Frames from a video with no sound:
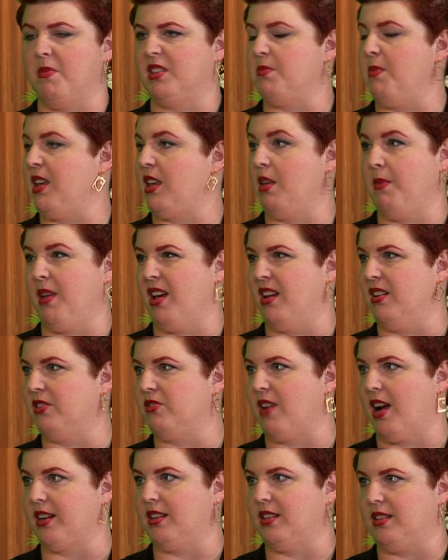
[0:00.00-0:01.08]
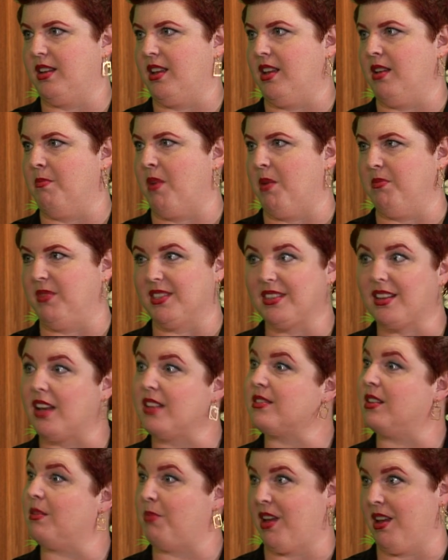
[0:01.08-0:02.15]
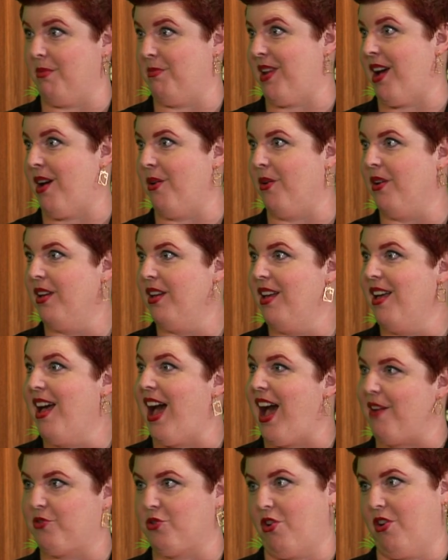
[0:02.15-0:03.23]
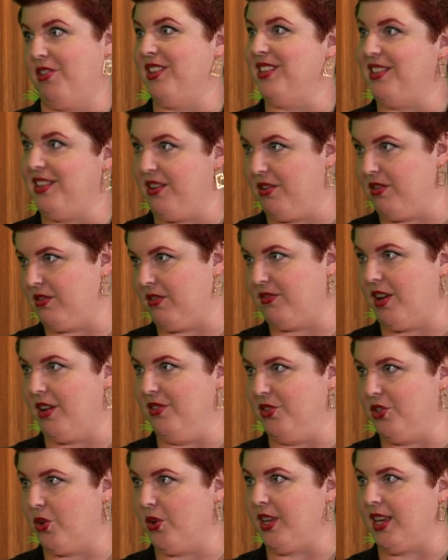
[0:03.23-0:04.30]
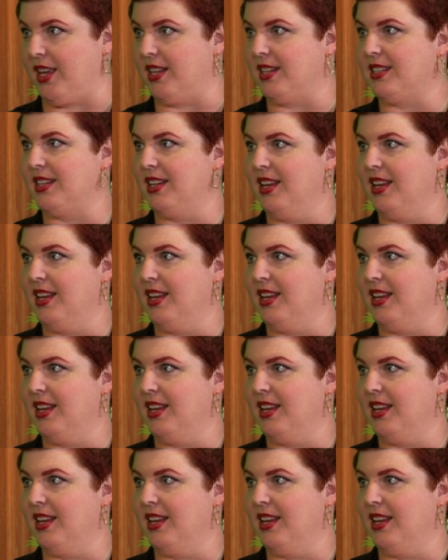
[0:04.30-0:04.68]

It's making me unattracted to him. I'm disgusted by him now after all these years of not enjoying it.